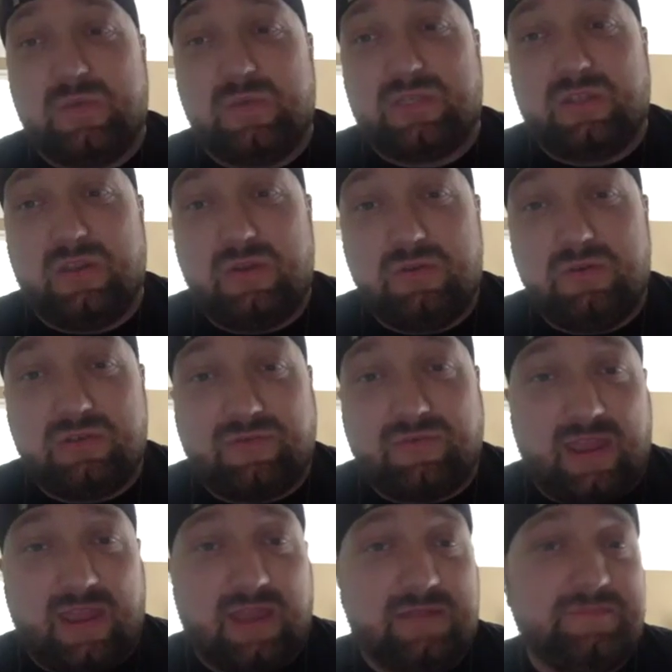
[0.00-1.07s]
and the News
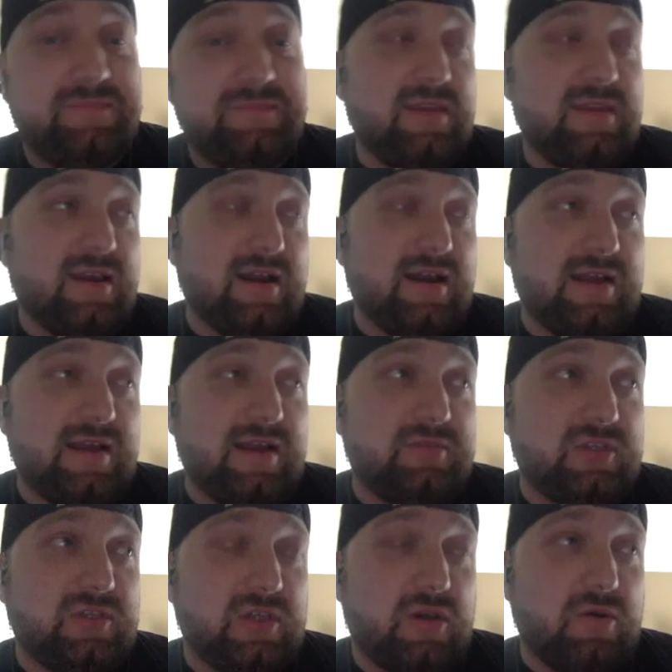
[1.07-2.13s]
fan, um,
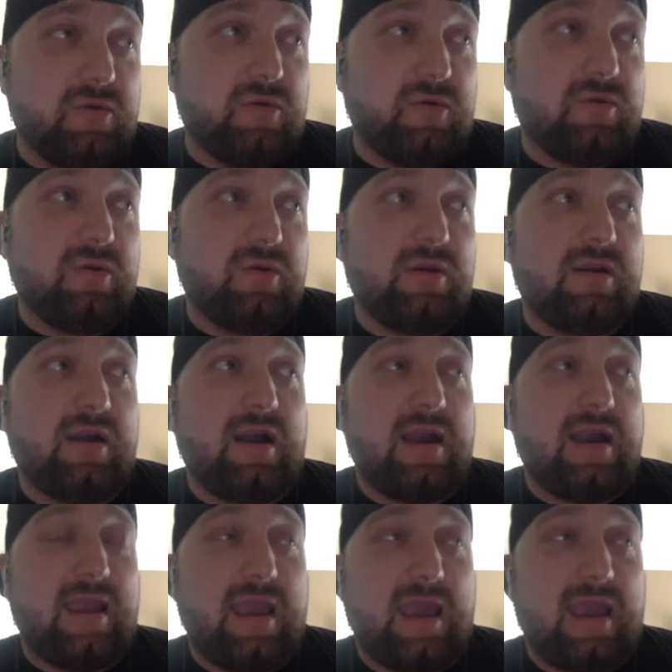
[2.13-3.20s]
so
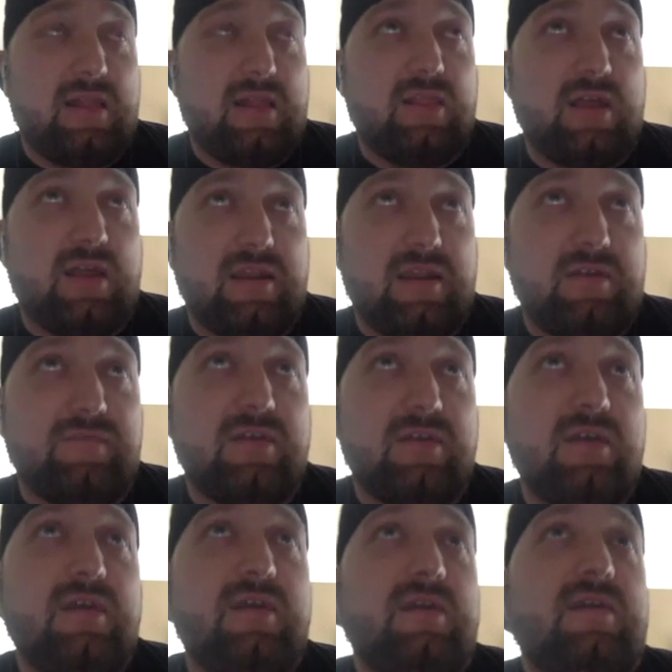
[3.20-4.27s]
I had a lot of
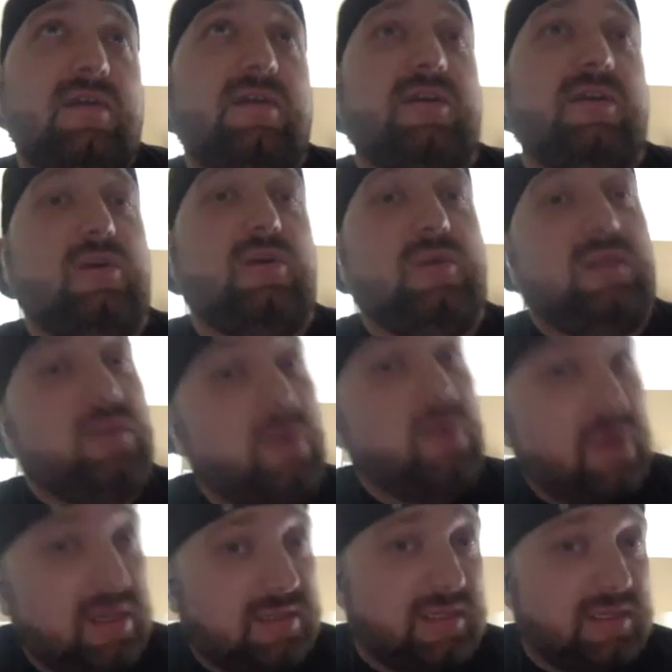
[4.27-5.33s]
Huey
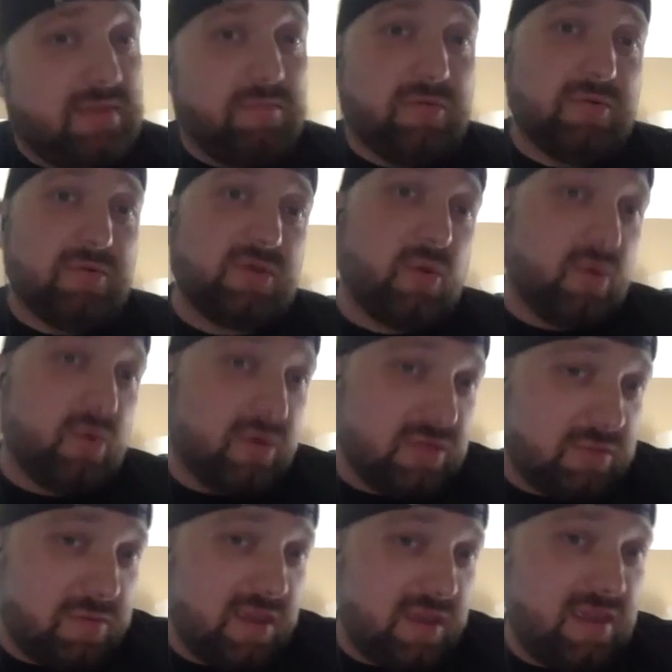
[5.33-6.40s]
Lewis and Bruce
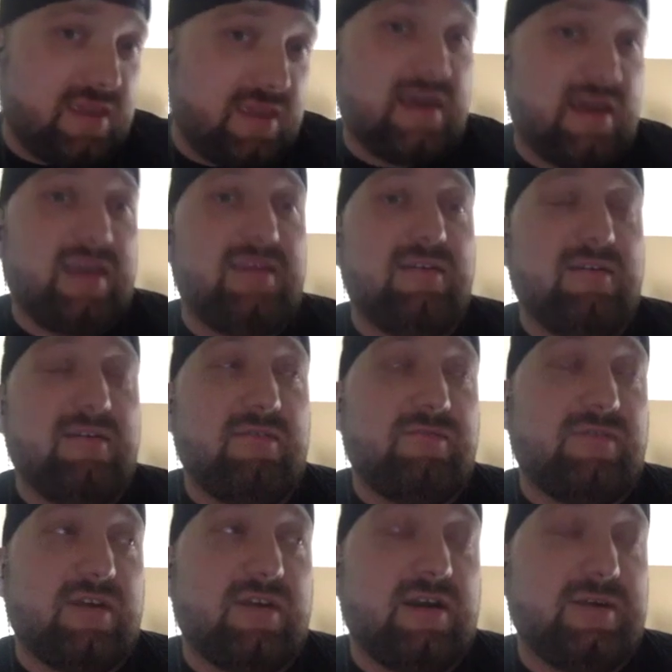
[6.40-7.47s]
Hornsby kind of,
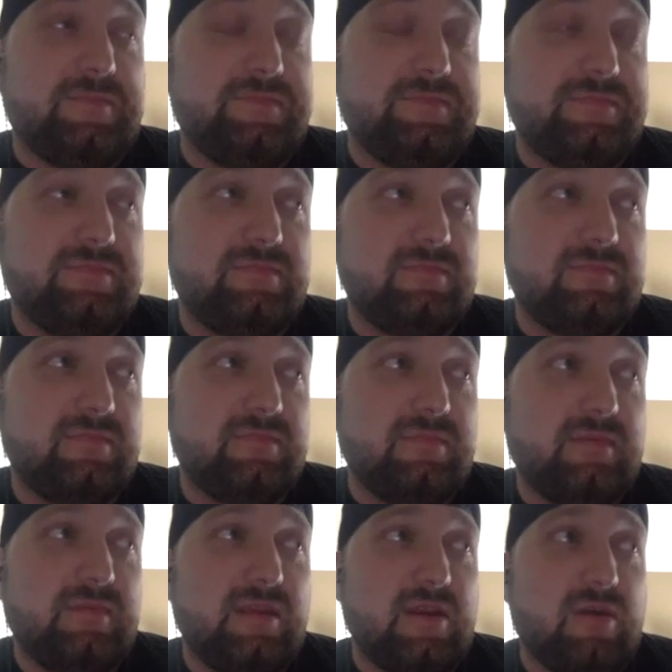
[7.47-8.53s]
um,
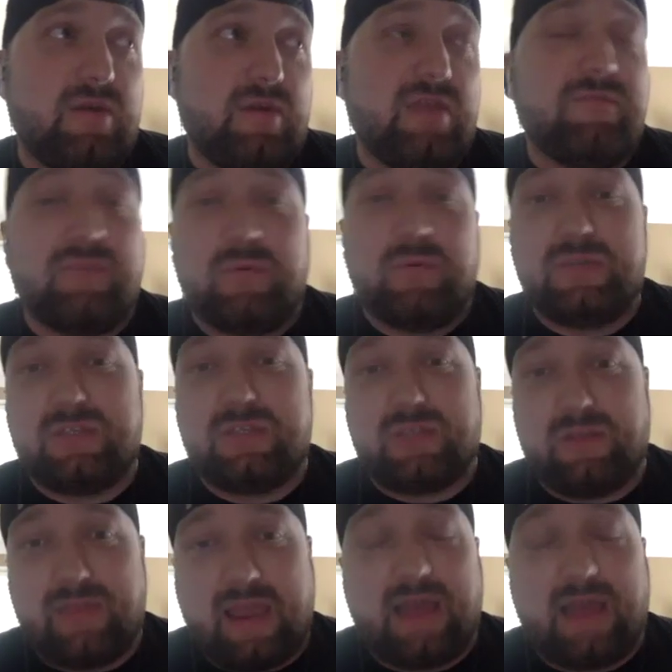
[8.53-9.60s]
you know, influences
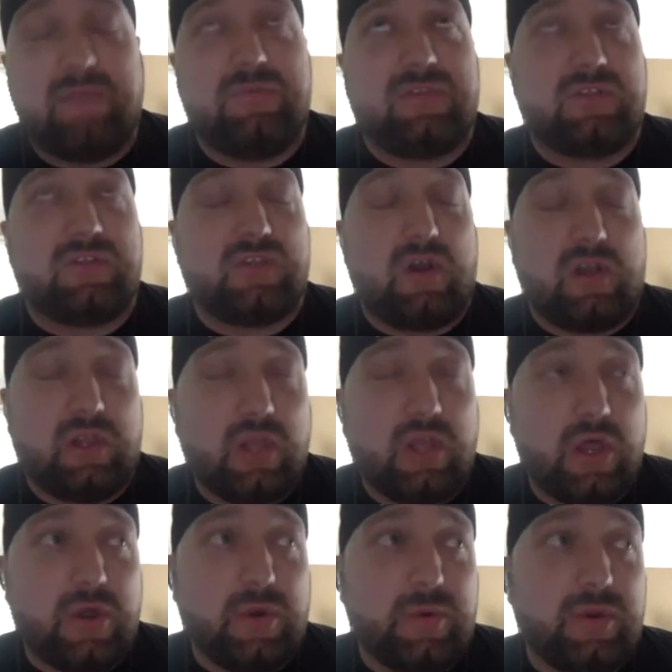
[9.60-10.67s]
on that with the song
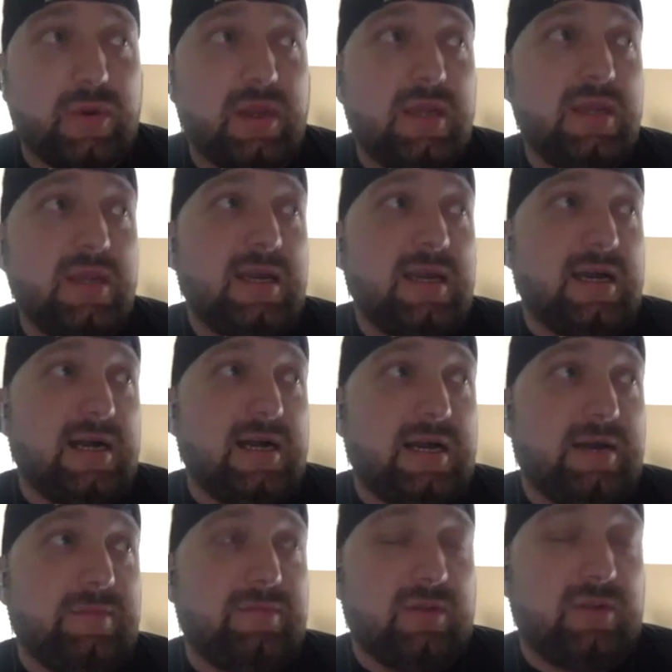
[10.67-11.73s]
alone.
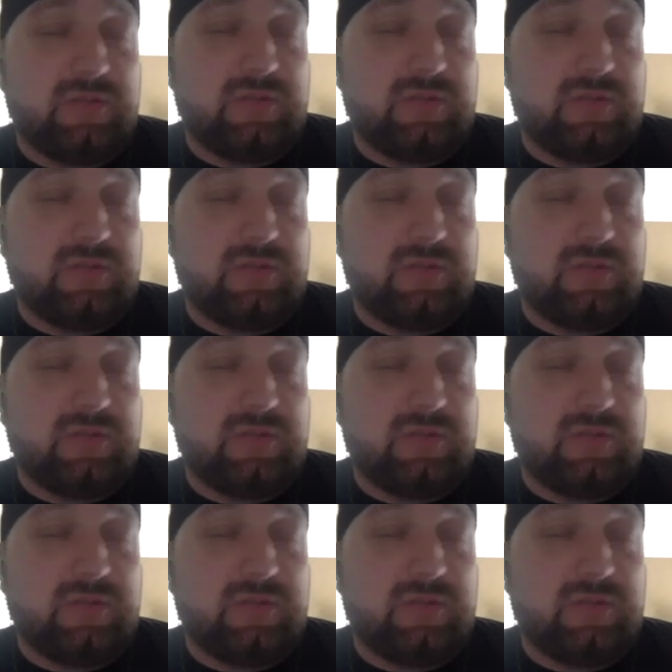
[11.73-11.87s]
Um, there's a